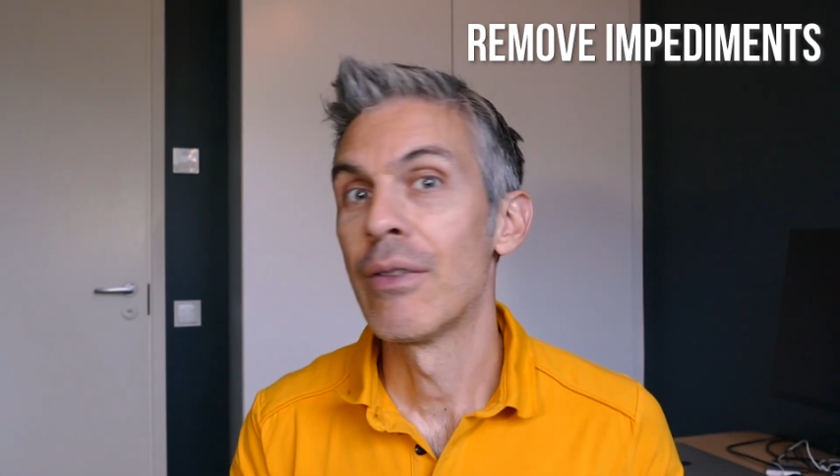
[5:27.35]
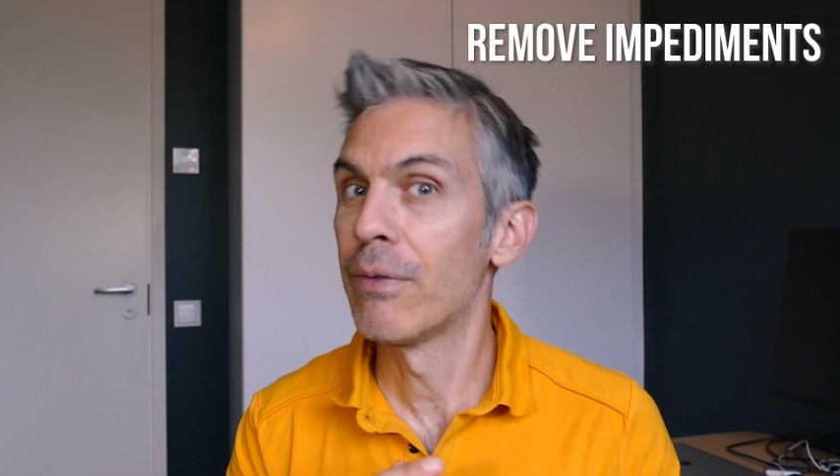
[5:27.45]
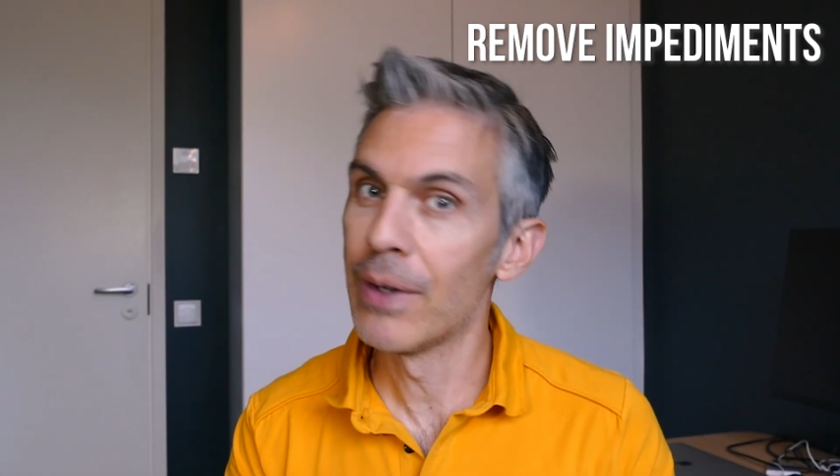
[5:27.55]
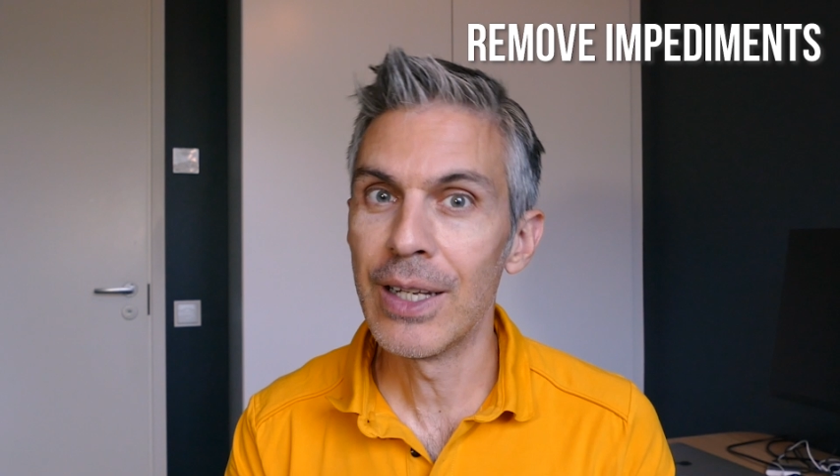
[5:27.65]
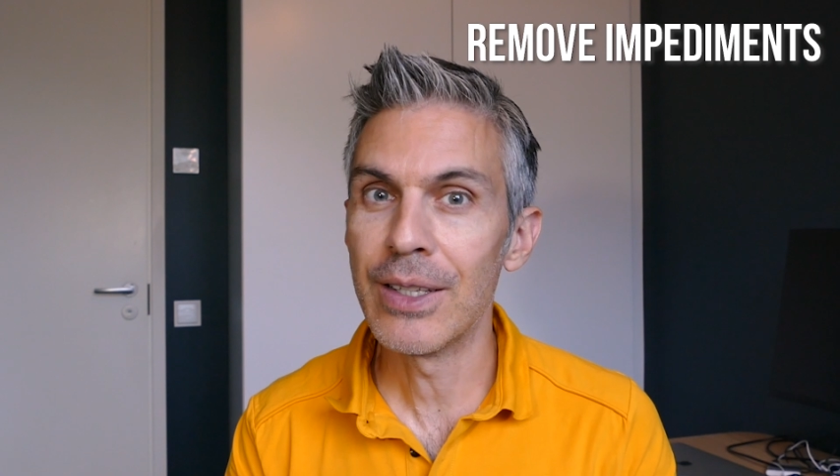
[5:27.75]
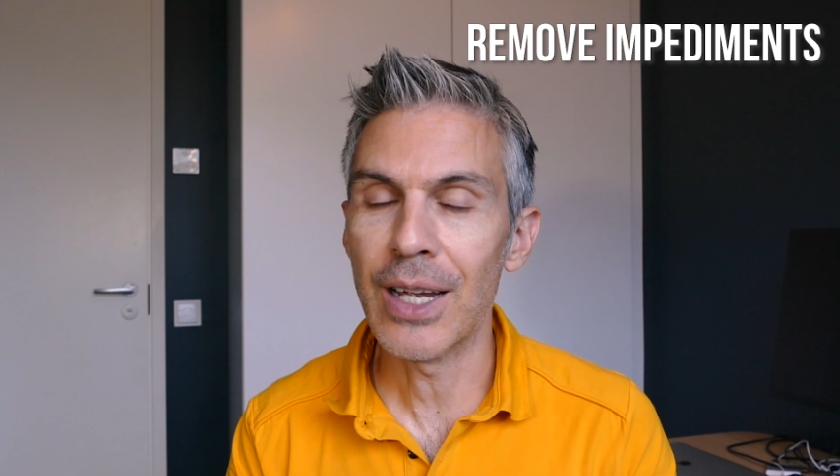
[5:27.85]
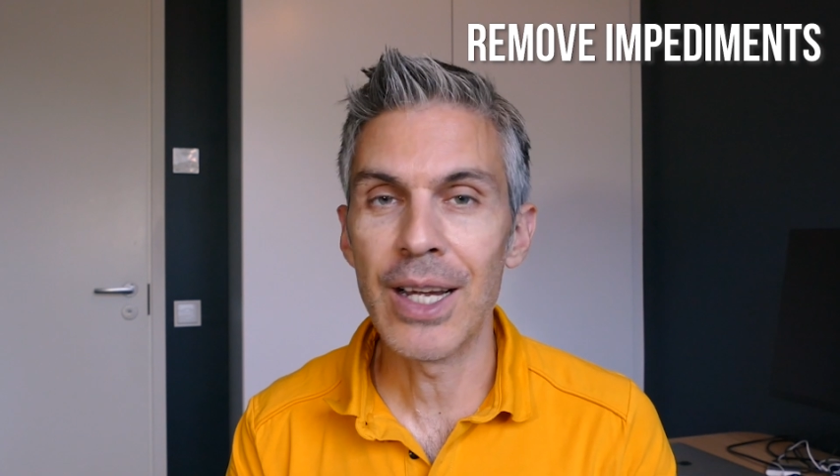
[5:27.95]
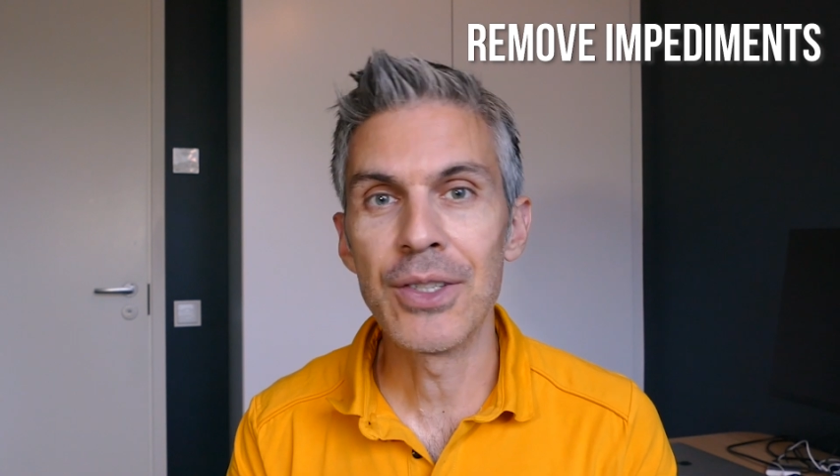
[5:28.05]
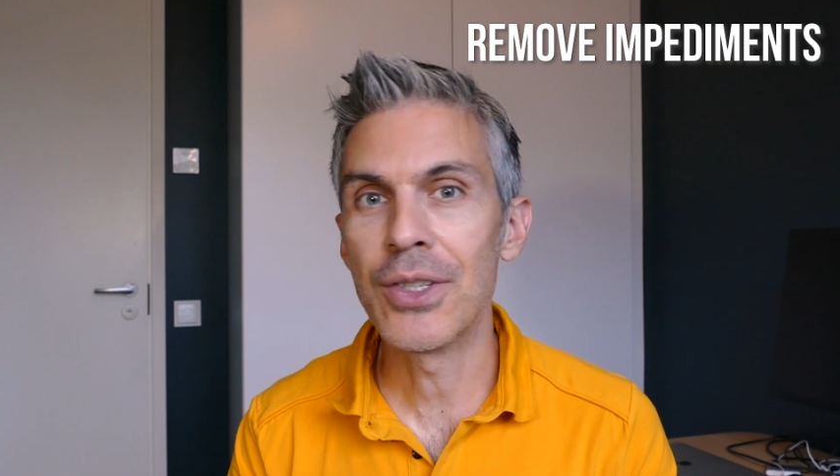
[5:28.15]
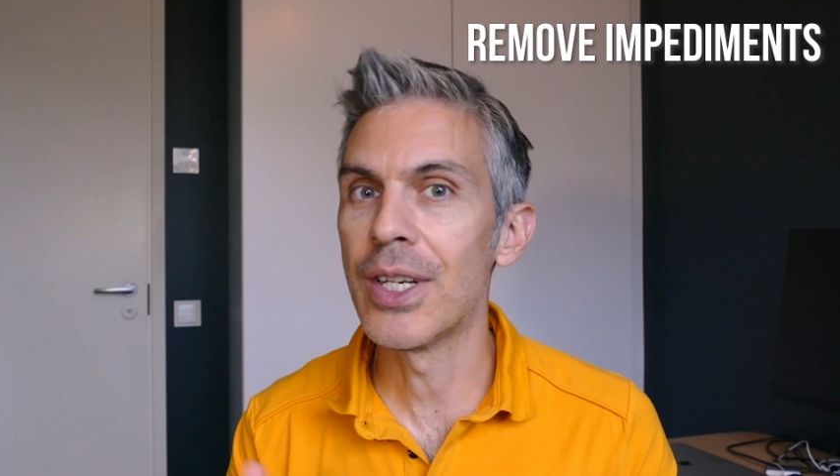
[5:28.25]
filling
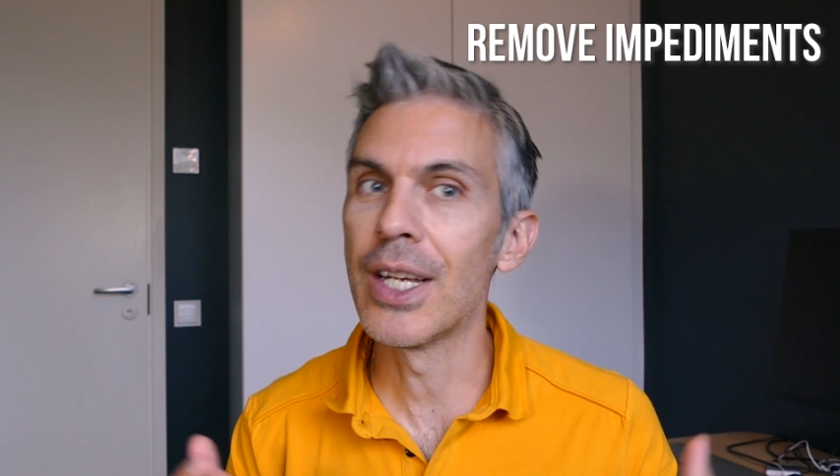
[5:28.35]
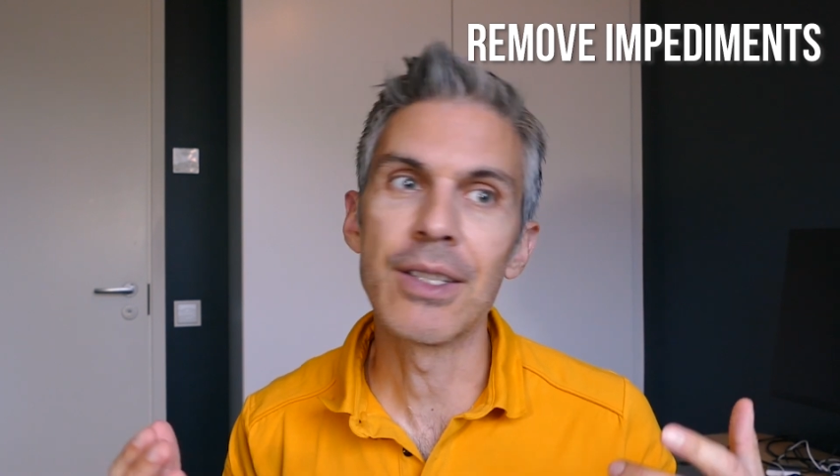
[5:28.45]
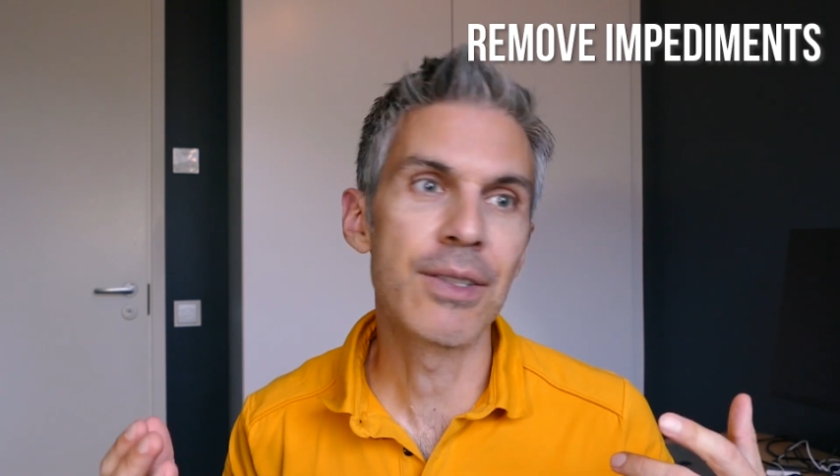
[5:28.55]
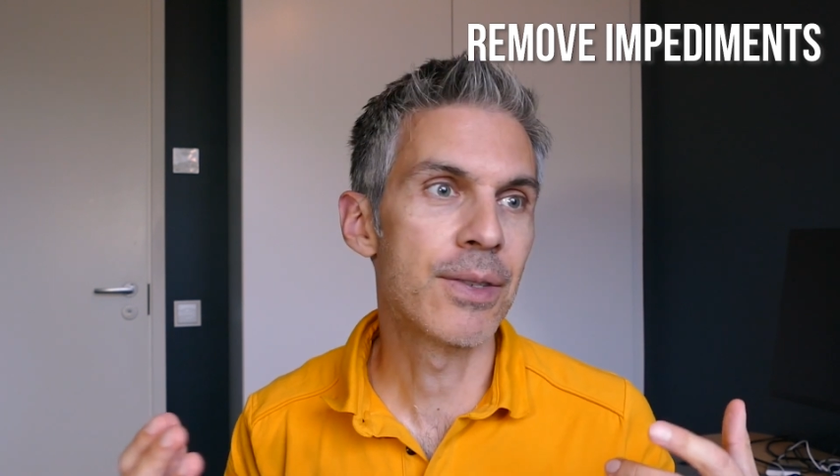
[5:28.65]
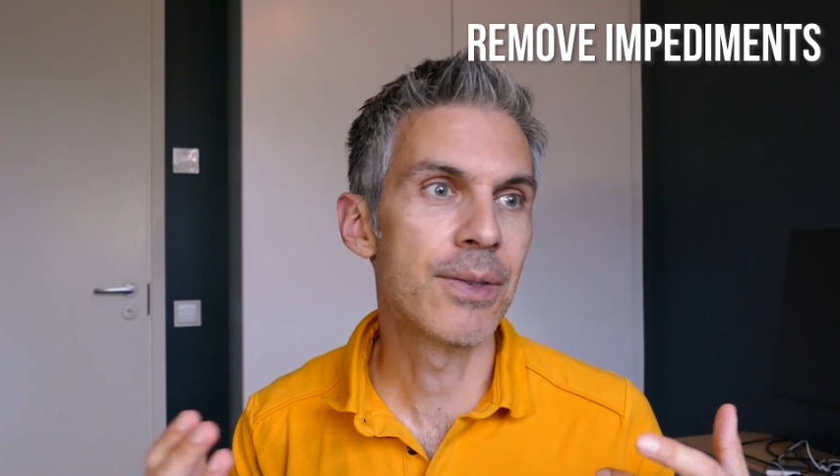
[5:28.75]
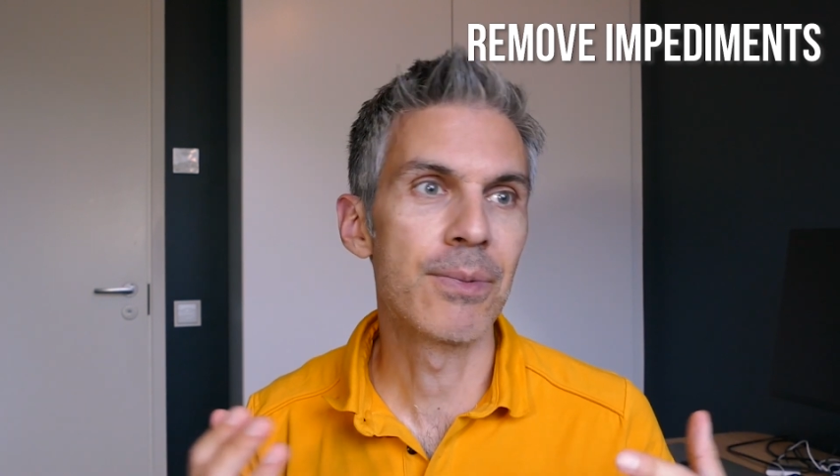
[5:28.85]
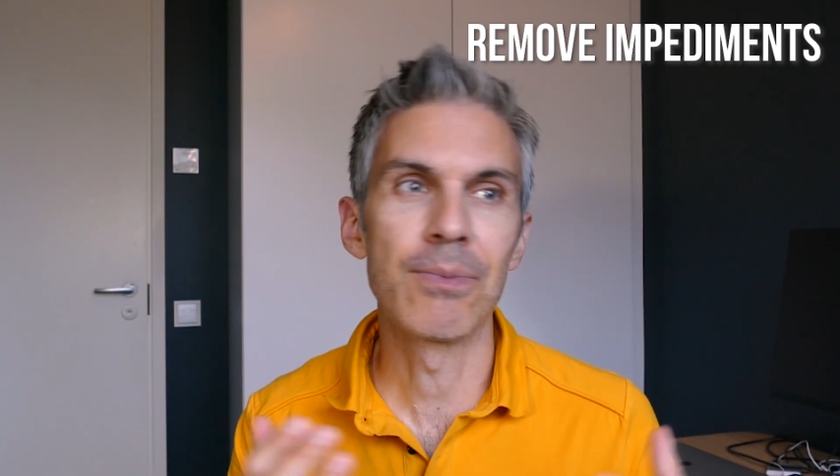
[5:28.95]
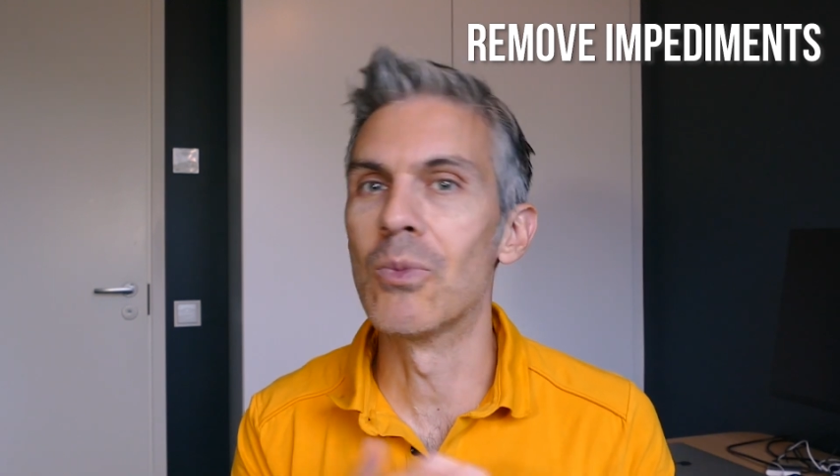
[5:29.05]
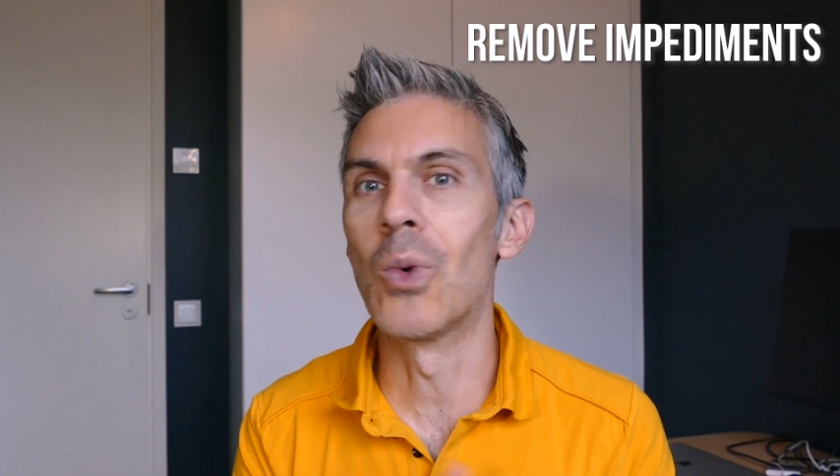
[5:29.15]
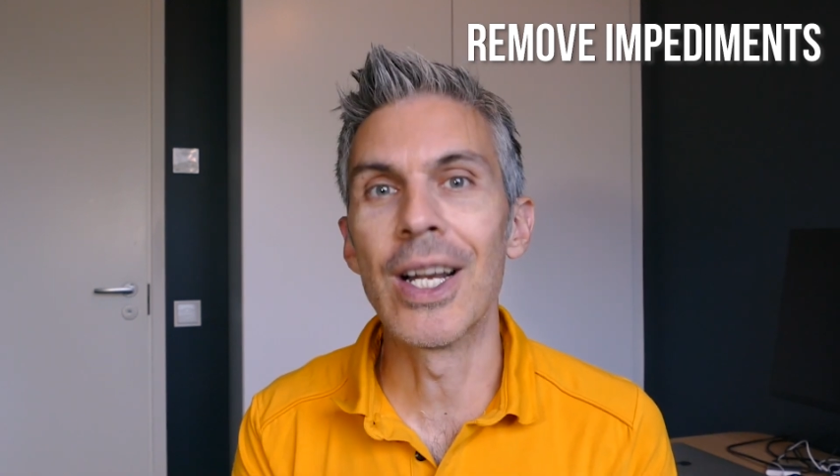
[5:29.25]
timesheets,
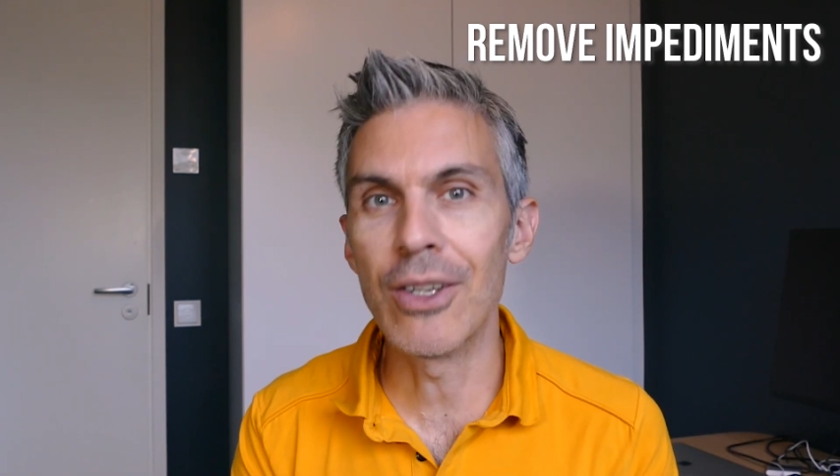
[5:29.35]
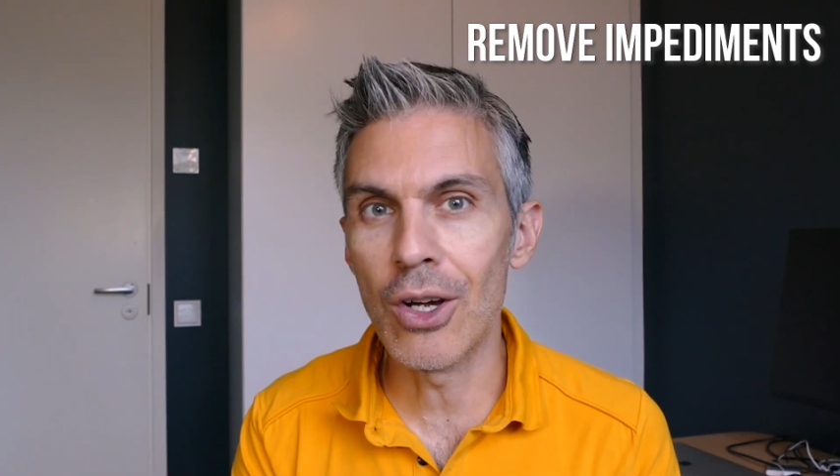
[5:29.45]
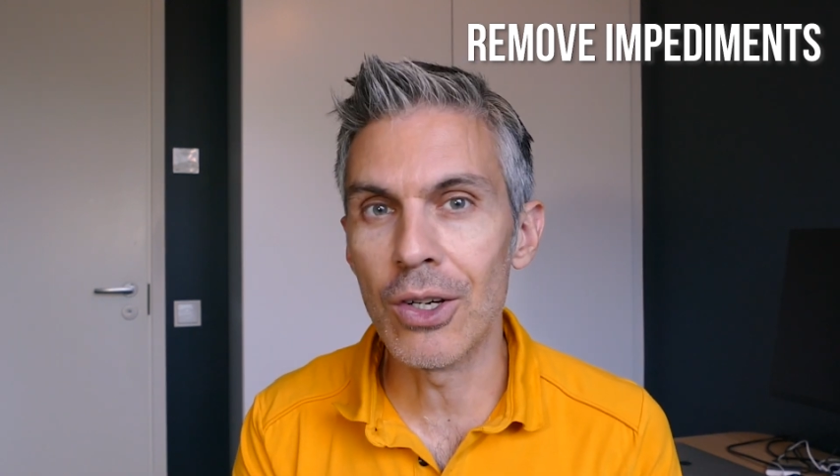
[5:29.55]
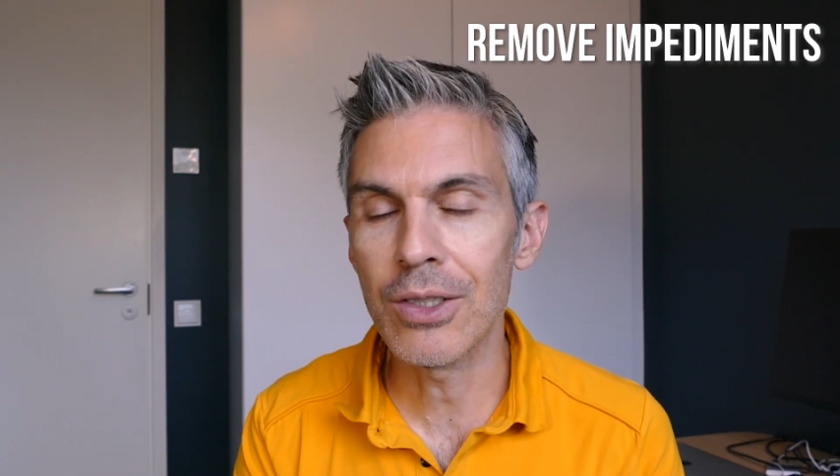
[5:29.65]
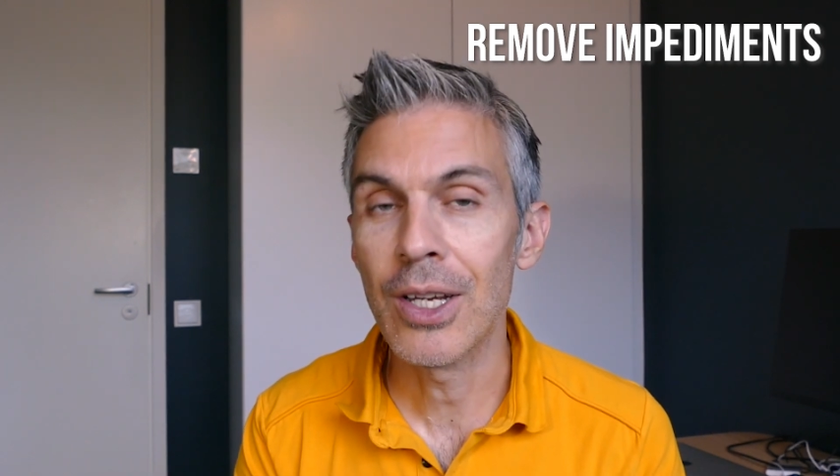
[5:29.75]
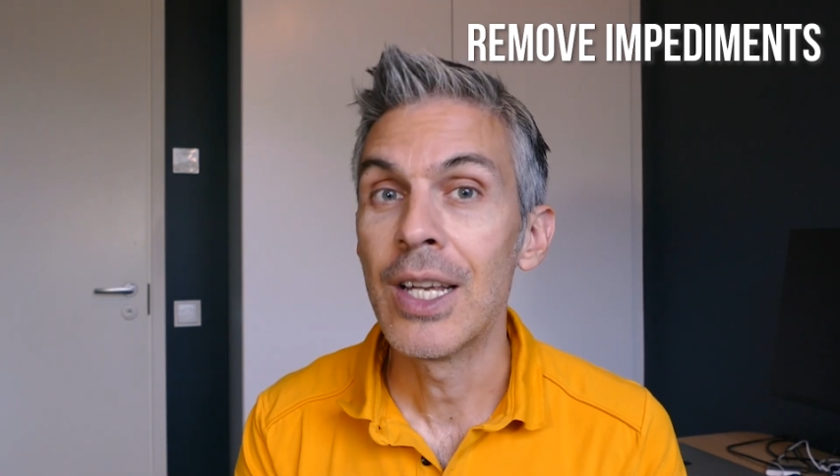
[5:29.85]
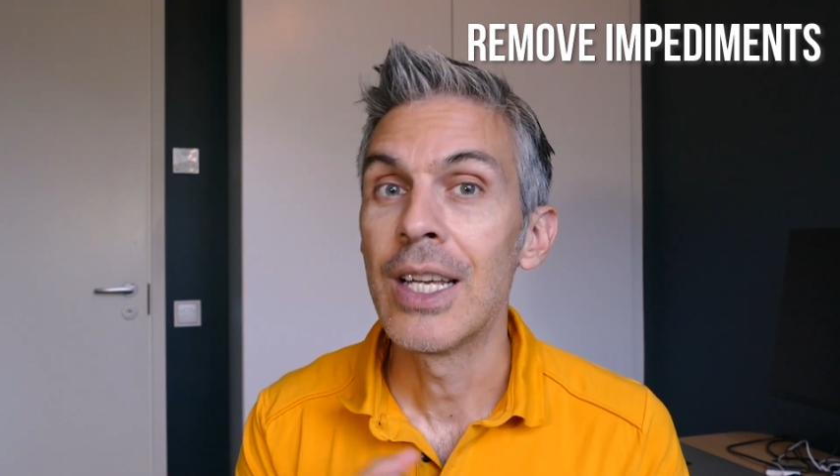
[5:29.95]
whatnot.